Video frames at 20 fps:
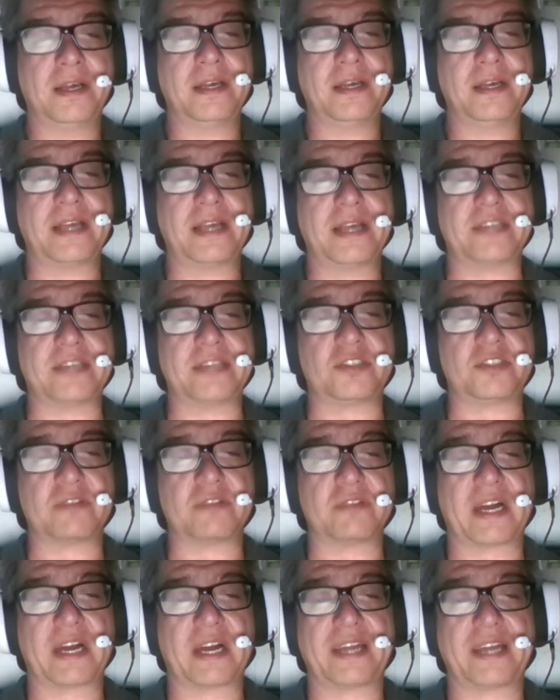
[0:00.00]
As you
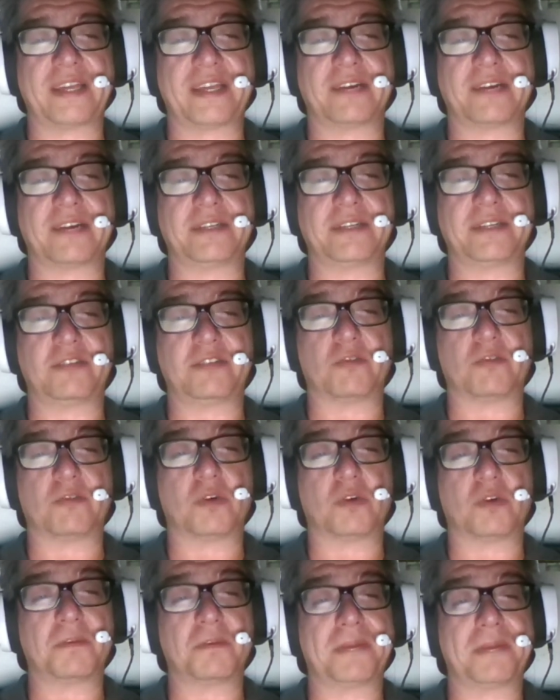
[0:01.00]
lie there in your
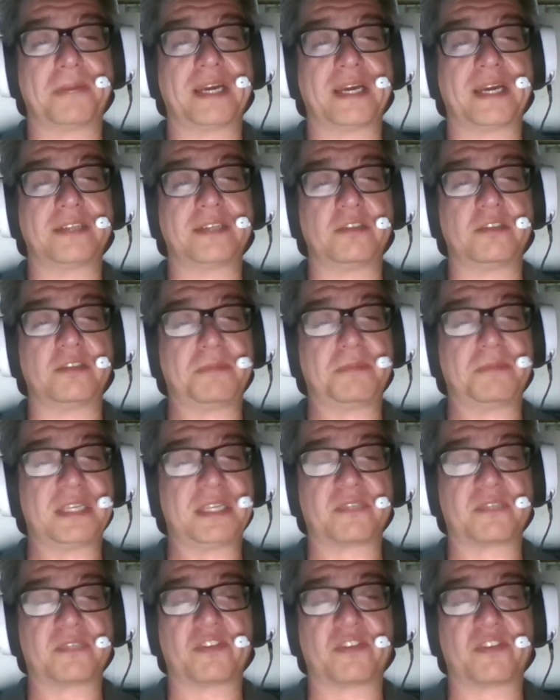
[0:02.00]
warm bed, do
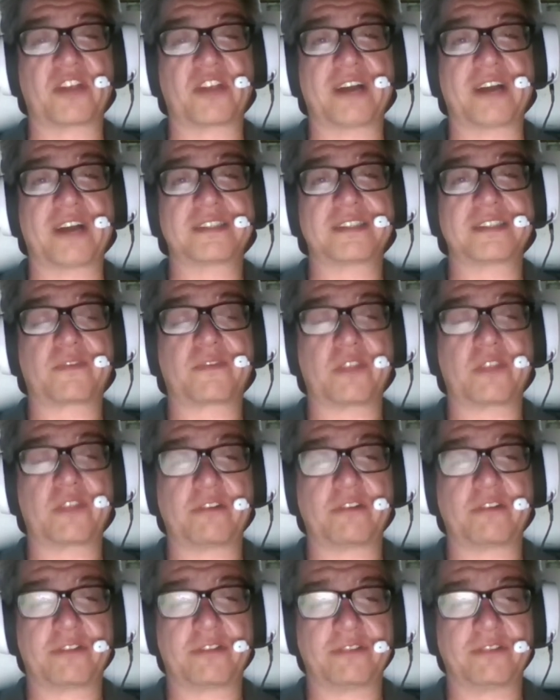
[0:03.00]
peaceful thoughts
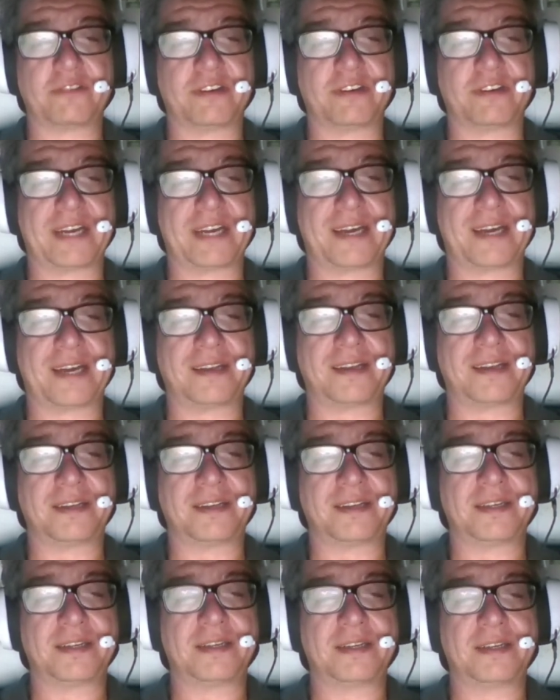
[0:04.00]
flow through your head?
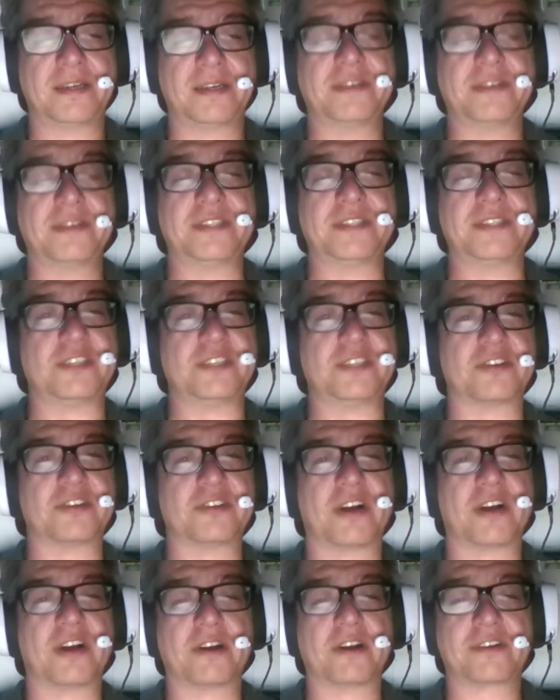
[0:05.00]
Did your
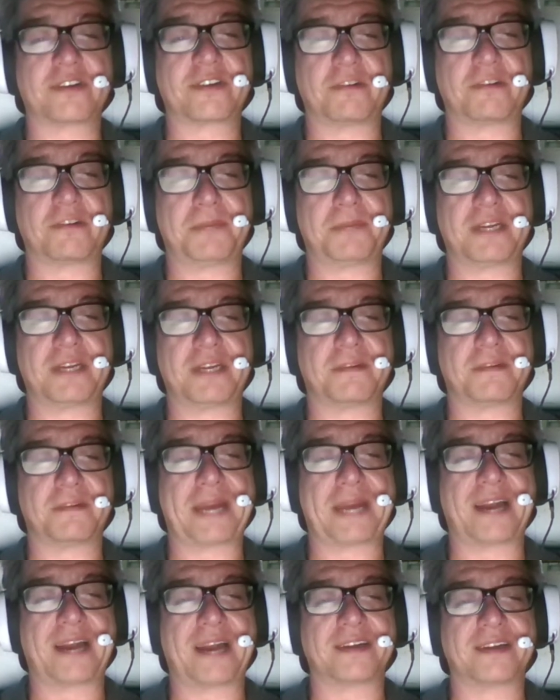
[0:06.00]
heart go
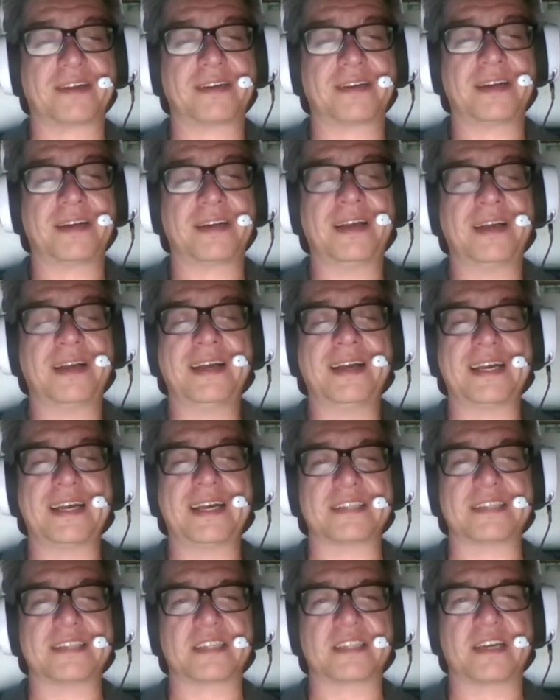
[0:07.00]
pitter-patter,
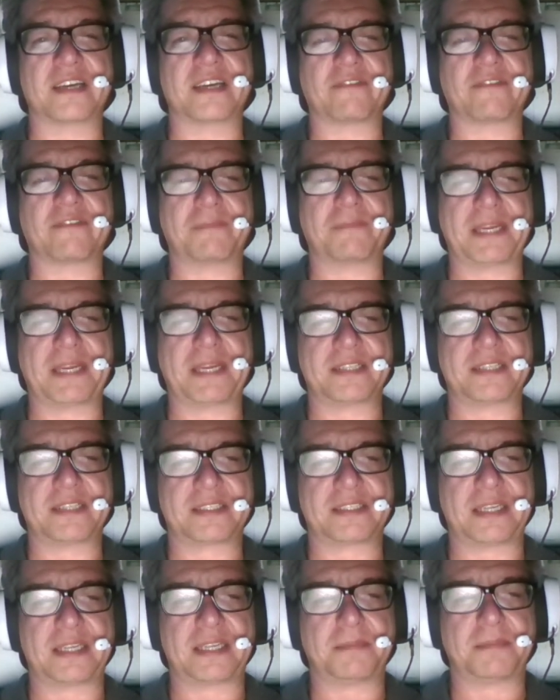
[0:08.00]
as love made it
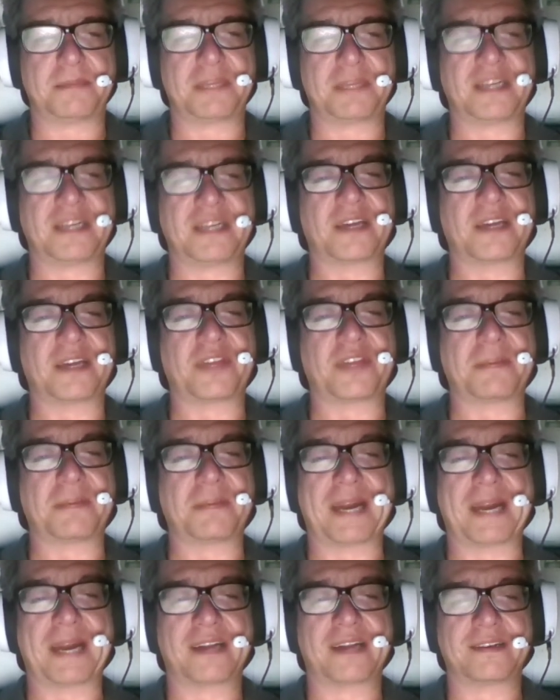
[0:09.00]
seem that nothing
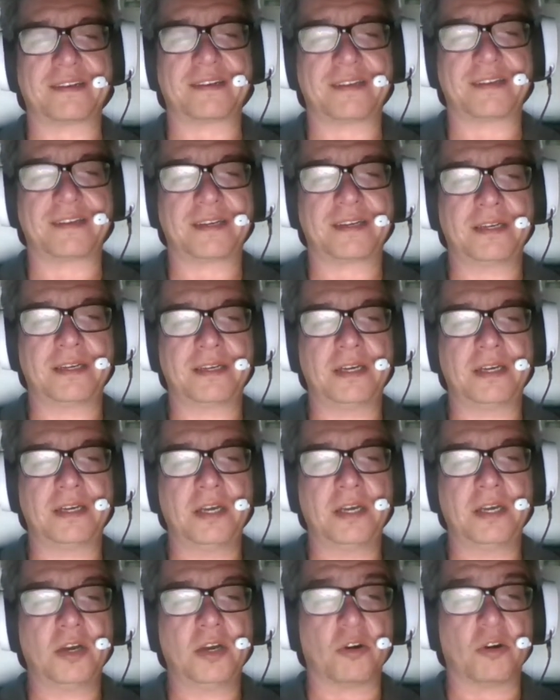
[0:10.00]
mattered?
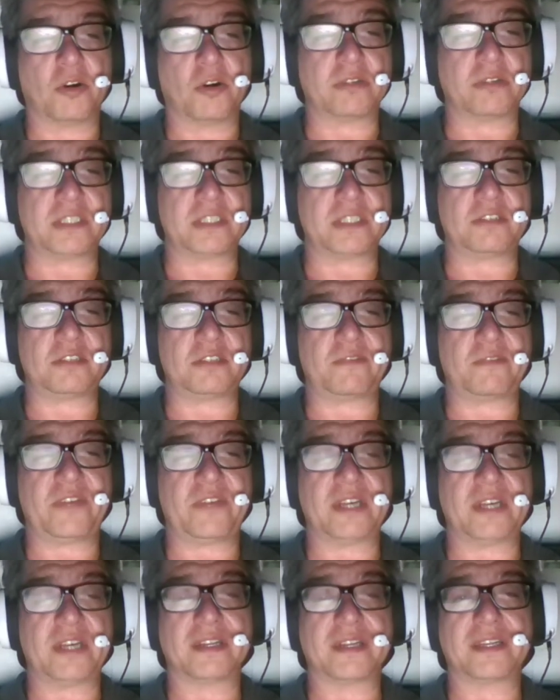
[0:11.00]
Or did you
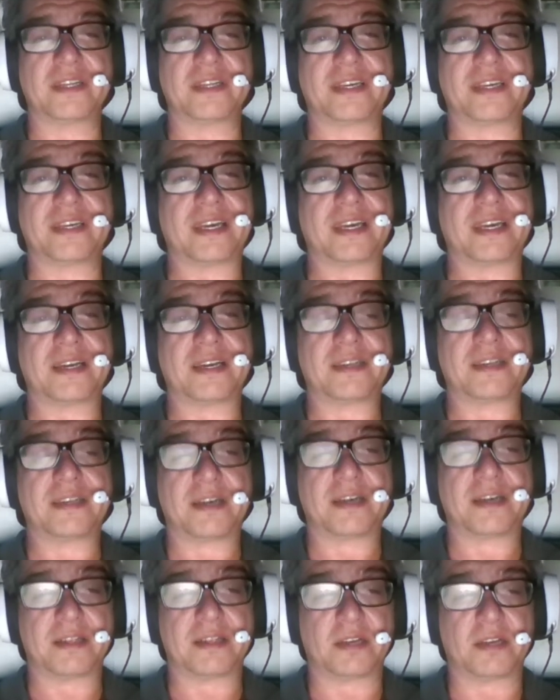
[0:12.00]
feel, again,
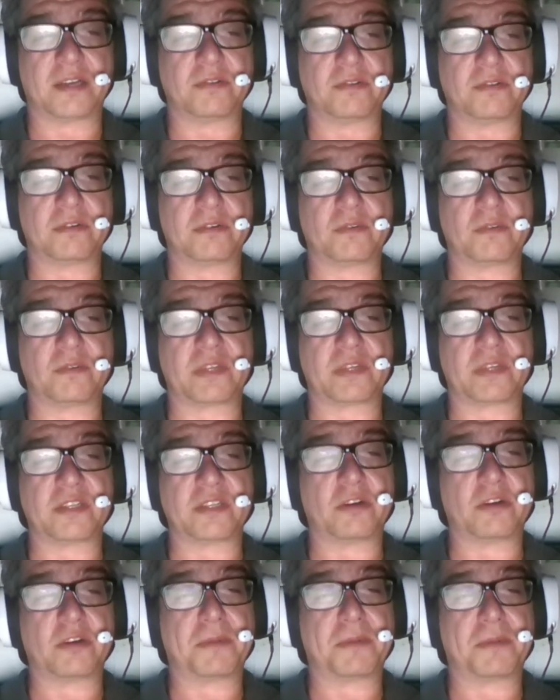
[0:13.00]
alone, with
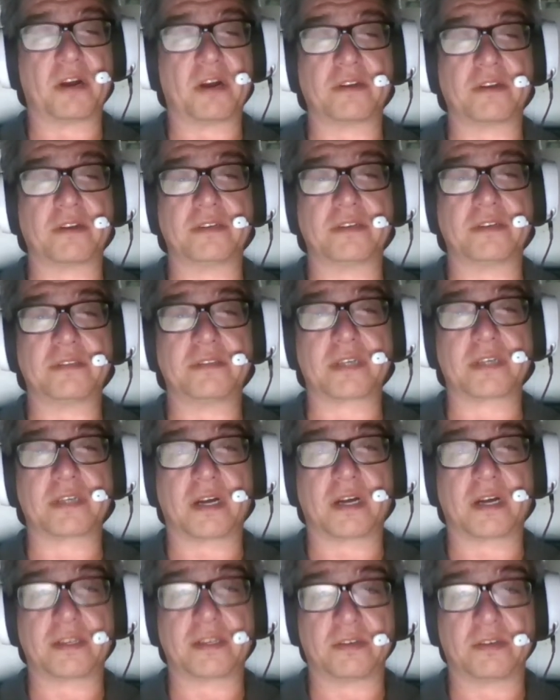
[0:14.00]
no partner to
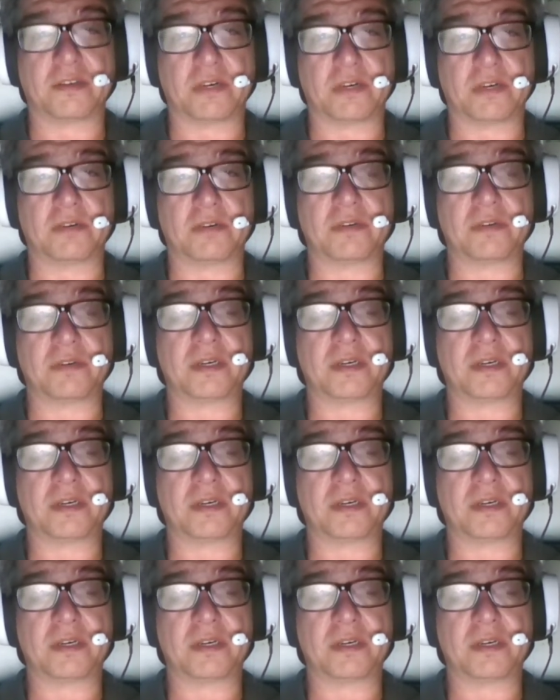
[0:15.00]
call your own?